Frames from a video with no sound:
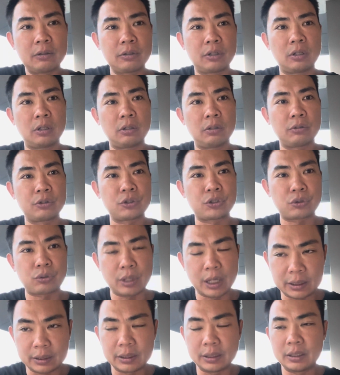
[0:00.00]
you know,
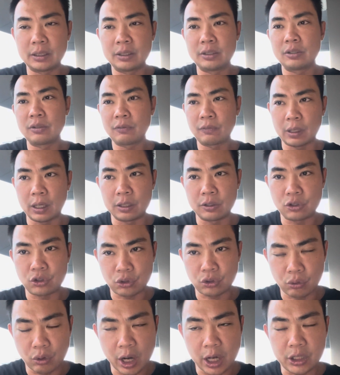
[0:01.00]
strengthen and
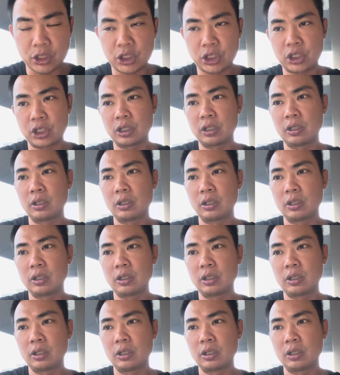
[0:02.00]
stretch,